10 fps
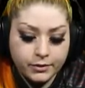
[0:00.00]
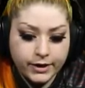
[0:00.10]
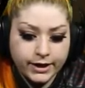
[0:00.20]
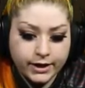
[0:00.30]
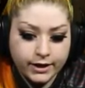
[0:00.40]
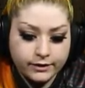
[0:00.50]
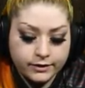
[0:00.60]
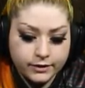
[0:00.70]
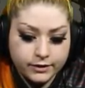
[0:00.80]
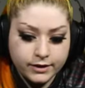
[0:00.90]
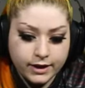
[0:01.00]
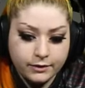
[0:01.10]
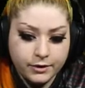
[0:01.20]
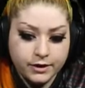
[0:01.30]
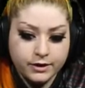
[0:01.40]
Brilliant.
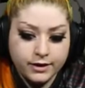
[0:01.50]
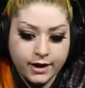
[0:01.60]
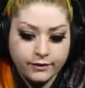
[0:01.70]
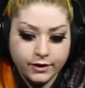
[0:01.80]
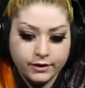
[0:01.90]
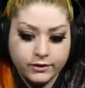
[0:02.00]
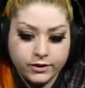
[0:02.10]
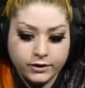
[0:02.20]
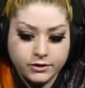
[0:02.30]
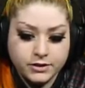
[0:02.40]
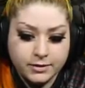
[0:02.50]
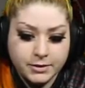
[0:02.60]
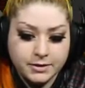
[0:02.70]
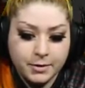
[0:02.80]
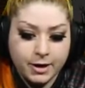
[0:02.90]
They would never search
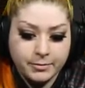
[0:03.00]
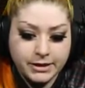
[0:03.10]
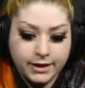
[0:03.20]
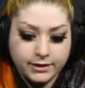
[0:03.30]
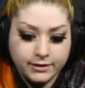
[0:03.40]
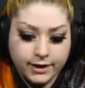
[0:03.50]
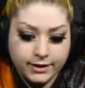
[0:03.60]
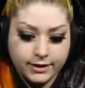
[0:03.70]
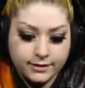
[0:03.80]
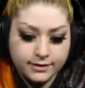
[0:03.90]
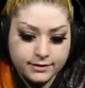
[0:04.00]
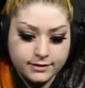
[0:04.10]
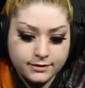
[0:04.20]
someone's apartment that looked like this.